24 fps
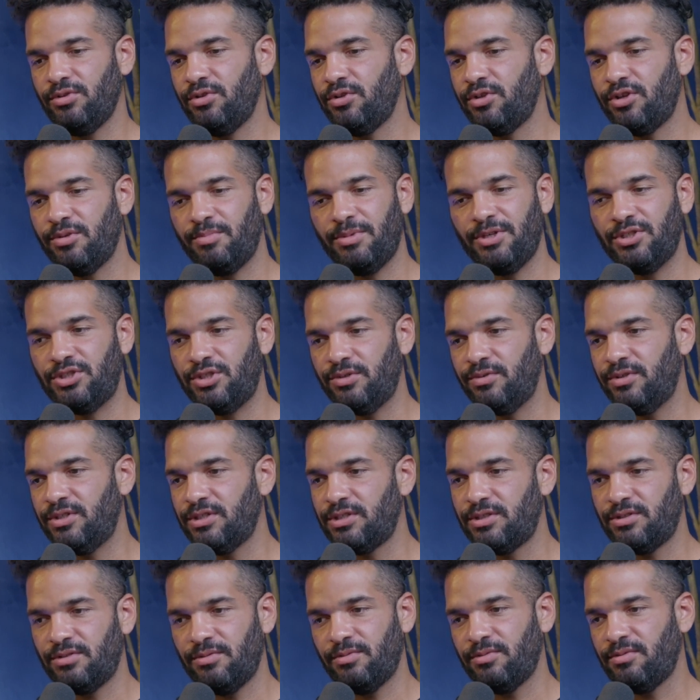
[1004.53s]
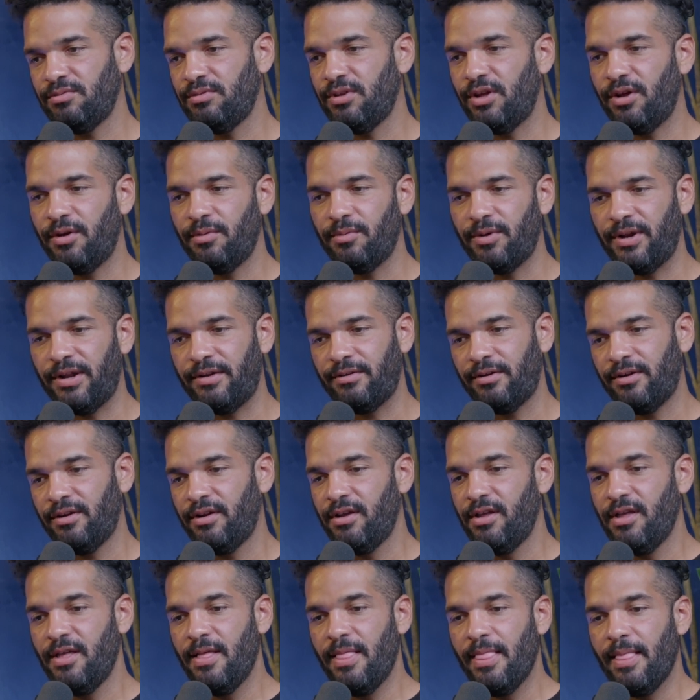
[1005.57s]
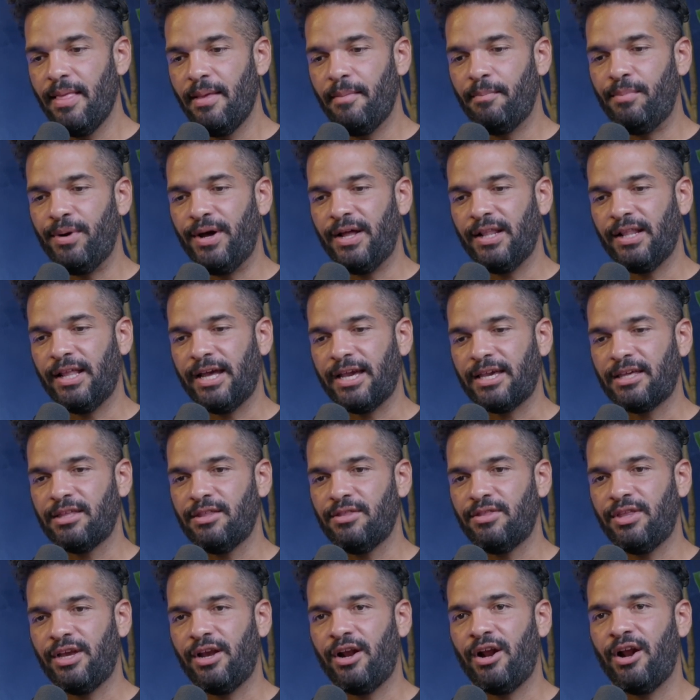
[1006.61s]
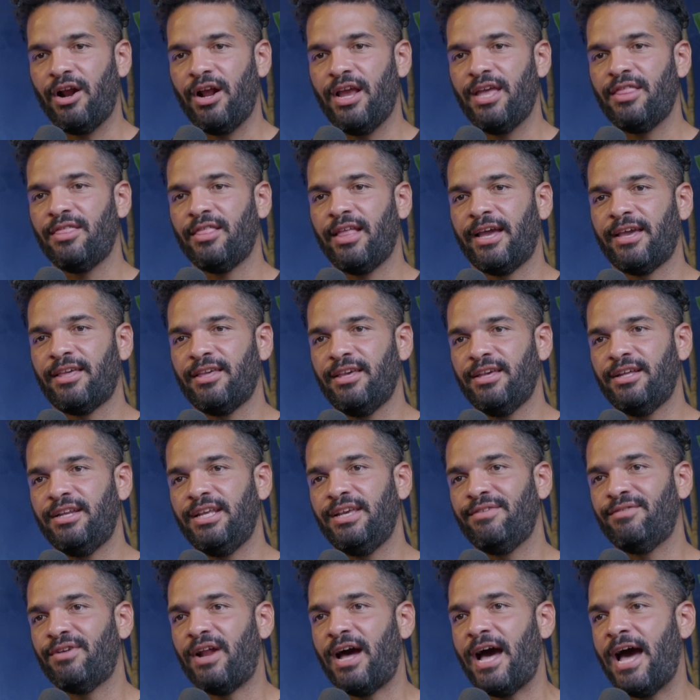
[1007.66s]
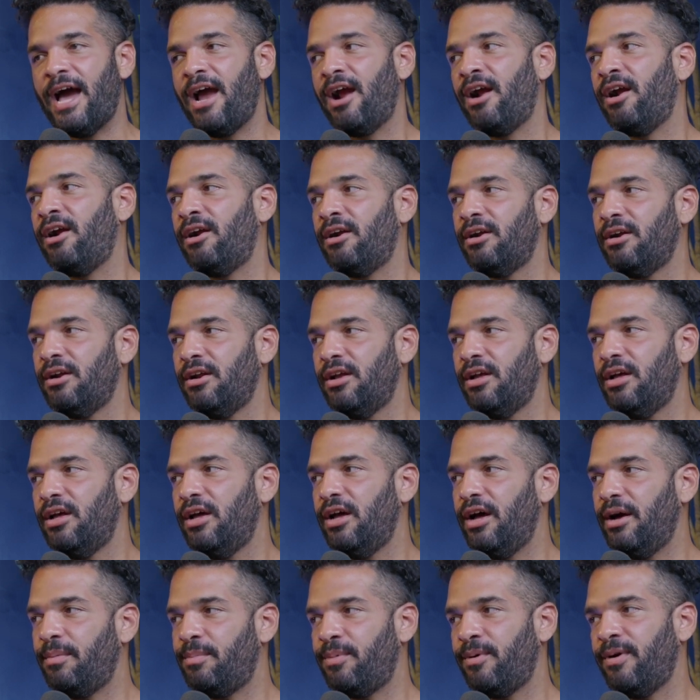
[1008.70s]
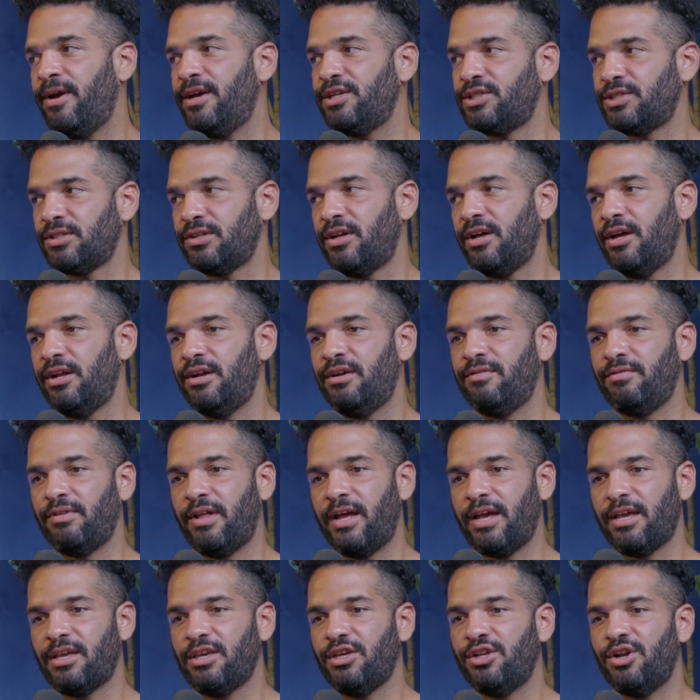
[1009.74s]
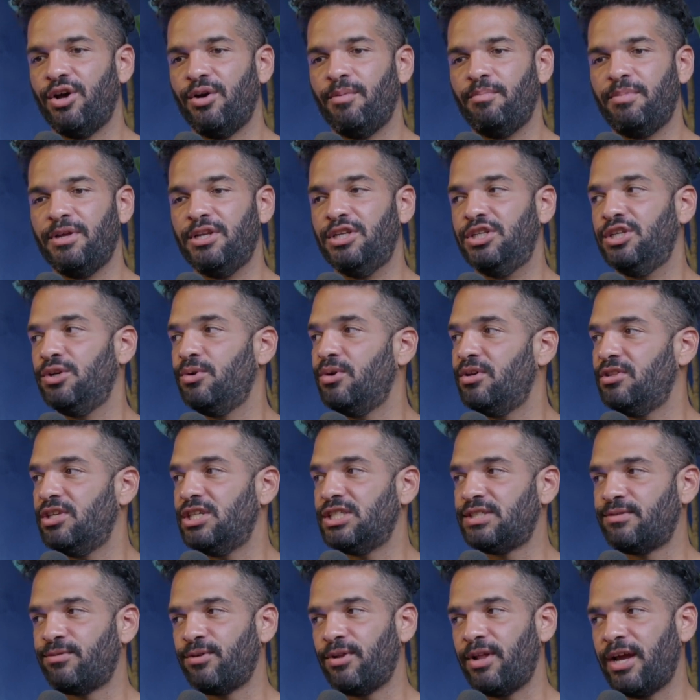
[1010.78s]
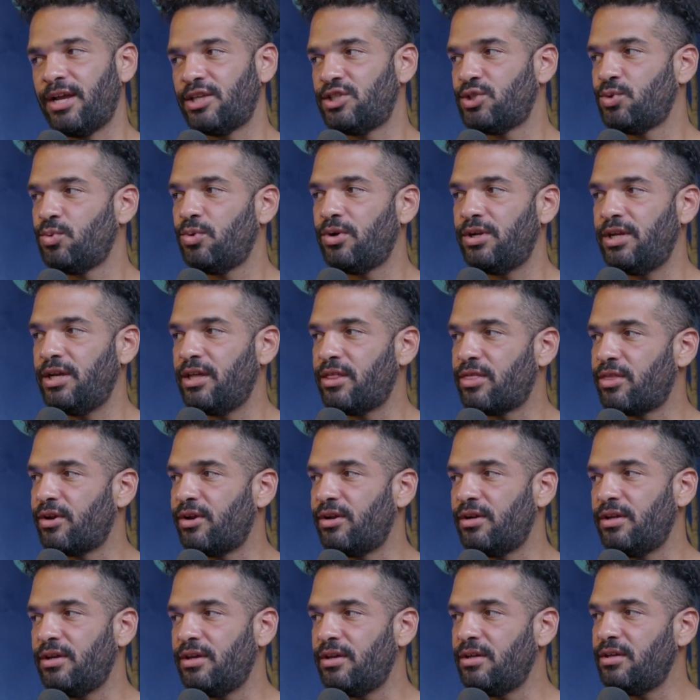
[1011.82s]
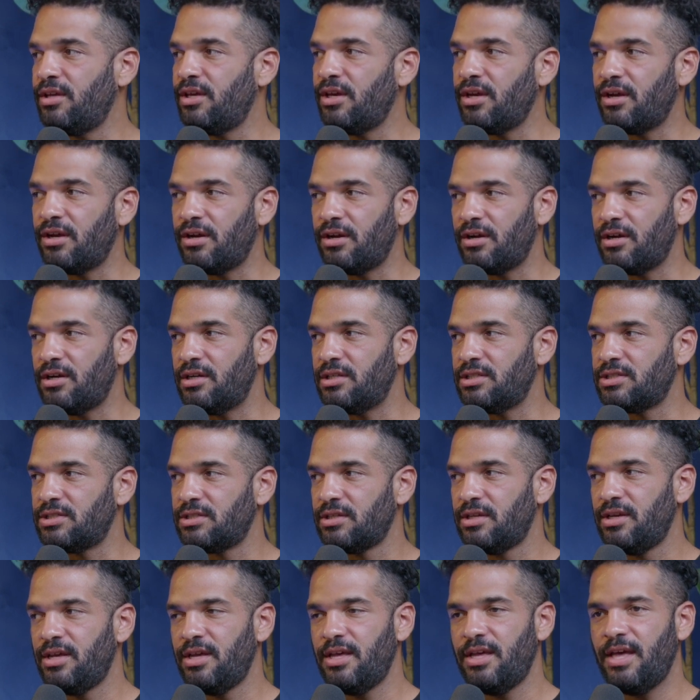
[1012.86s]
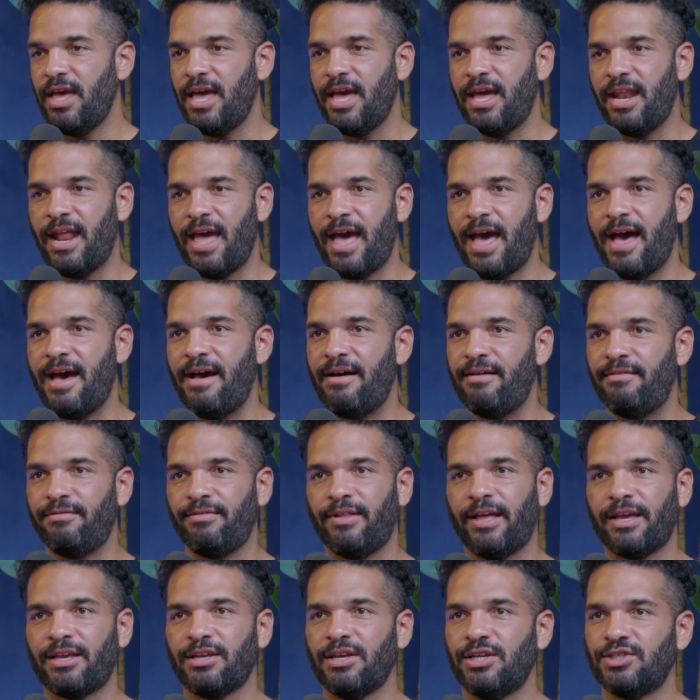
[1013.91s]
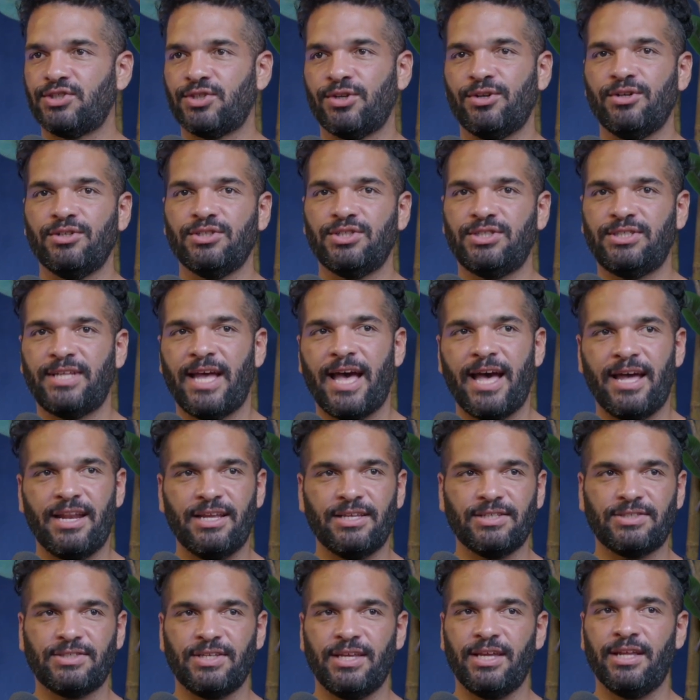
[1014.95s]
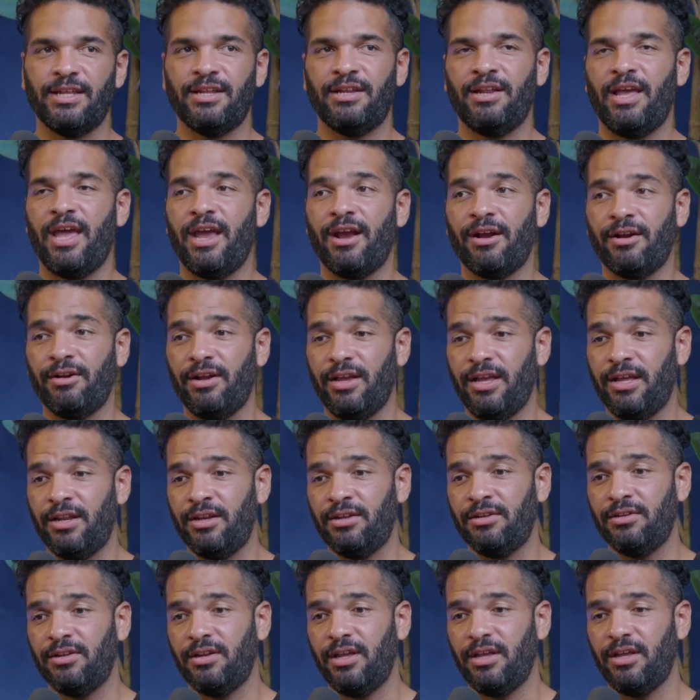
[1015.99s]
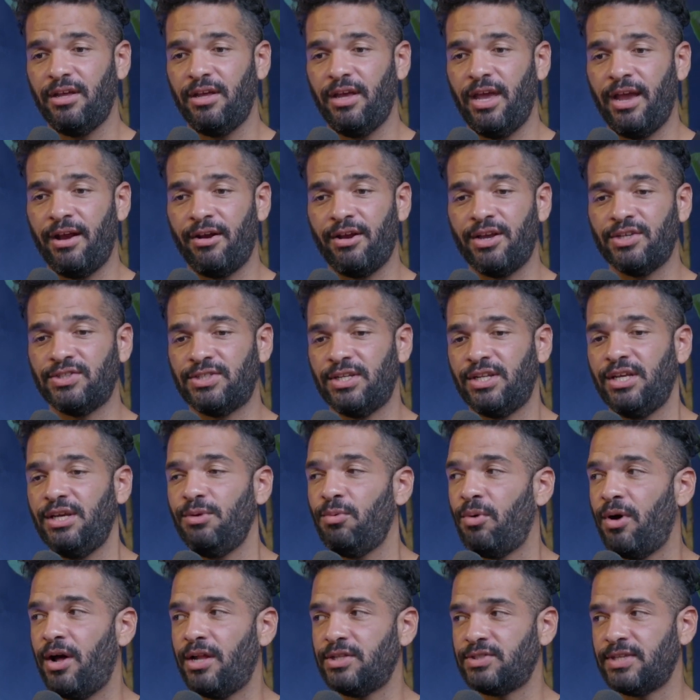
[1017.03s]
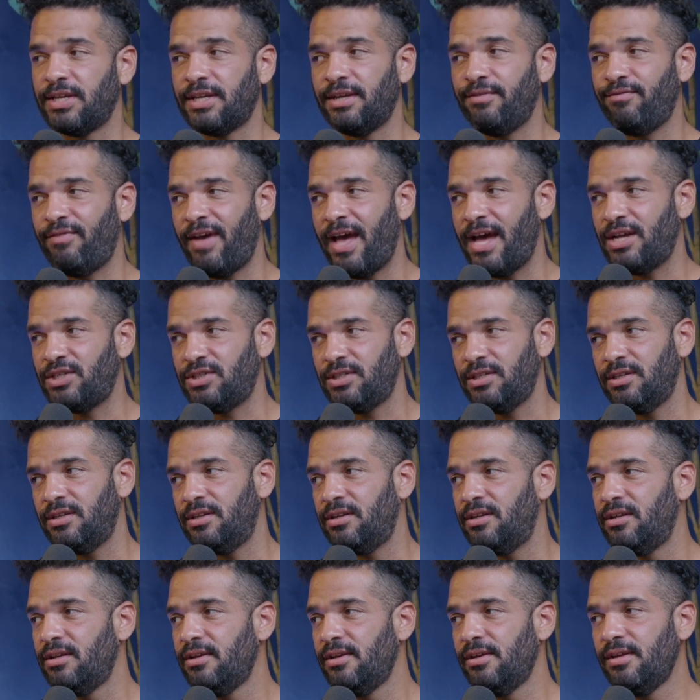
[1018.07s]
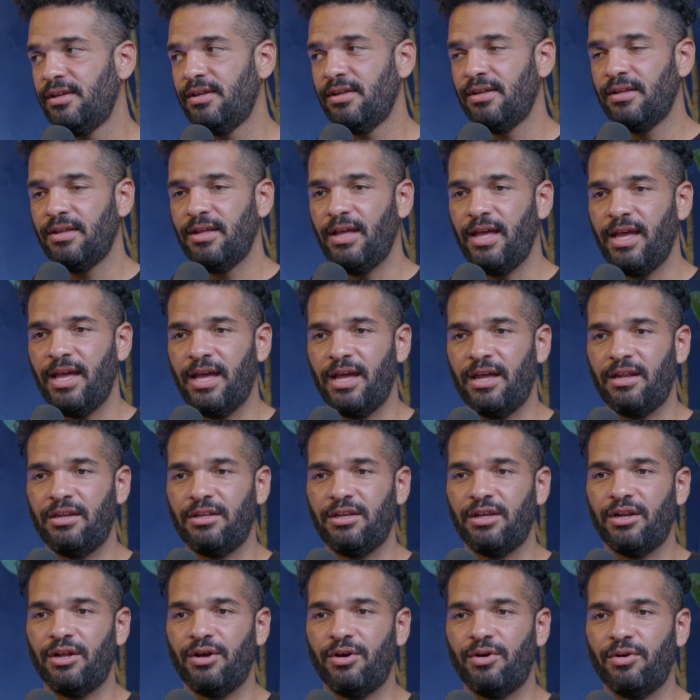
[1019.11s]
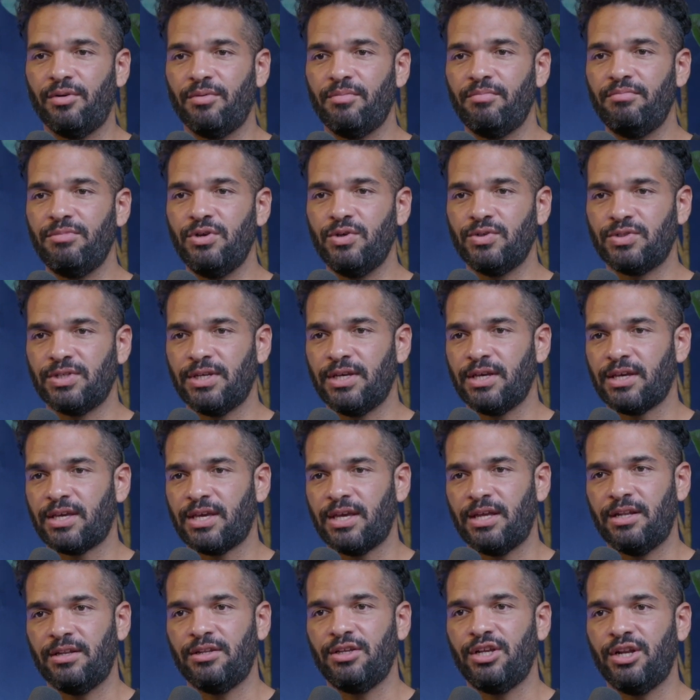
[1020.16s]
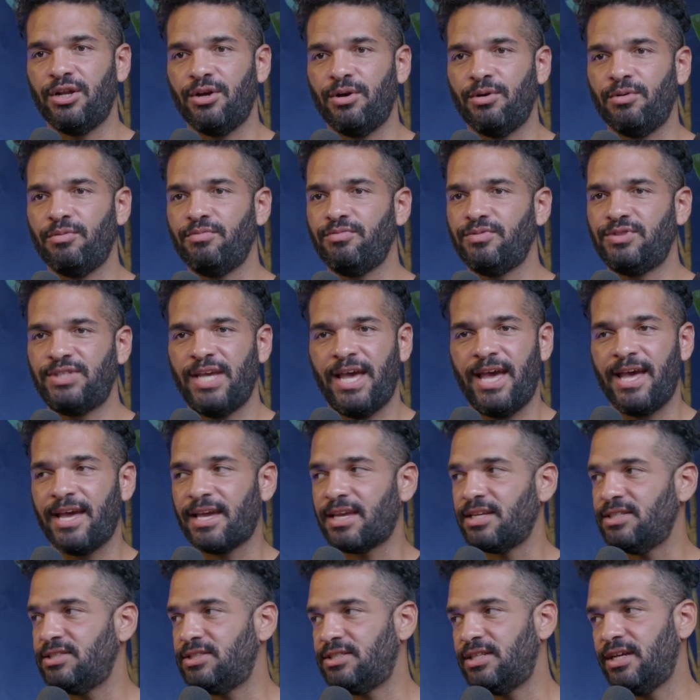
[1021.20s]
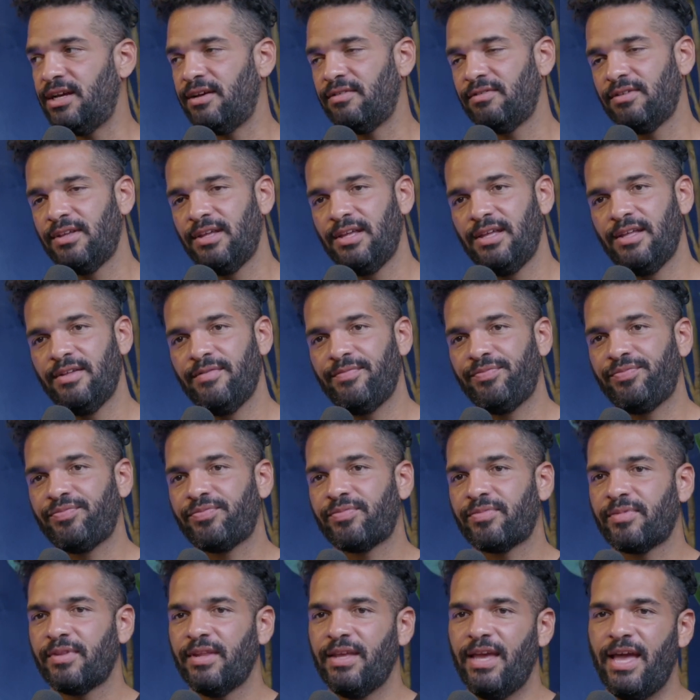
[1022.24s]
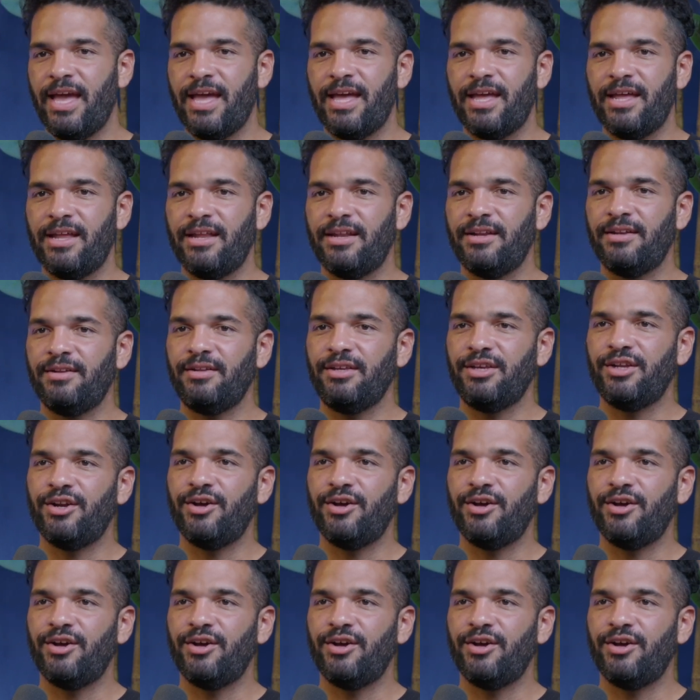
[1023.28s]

could be Jewish, whatever, but like they're in like an even higher upper echelon of like, been doing this for like 20, 30 years and have like a certain status in areas that he wants, like in fashion and, music and, tech and stuff. And,